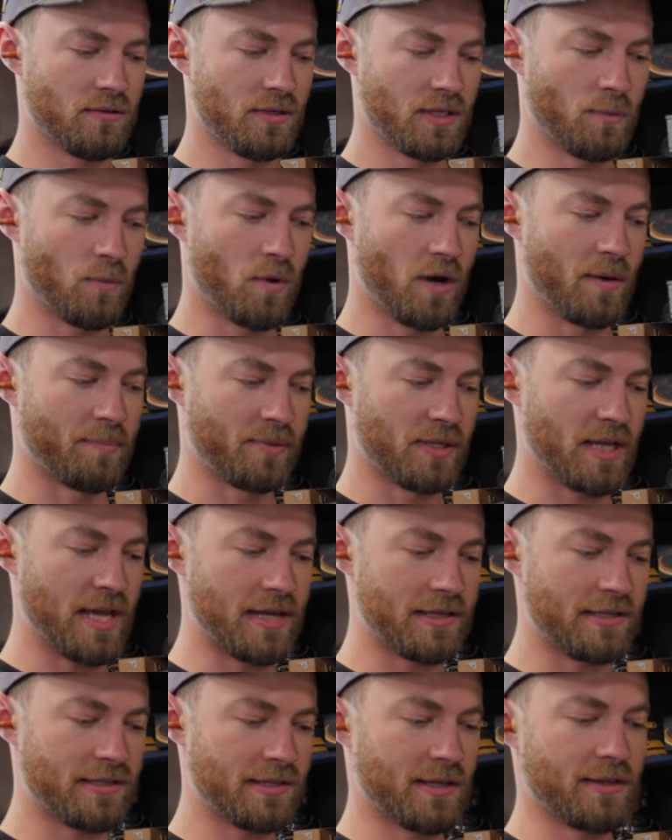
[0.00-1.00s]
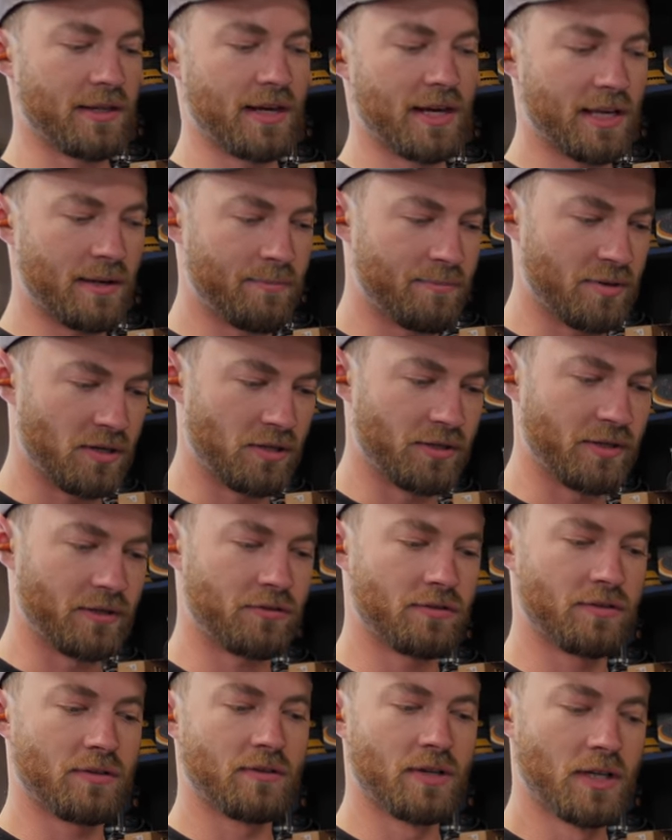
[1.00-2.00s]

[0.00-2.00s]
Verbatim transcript: in one place, and then I can build the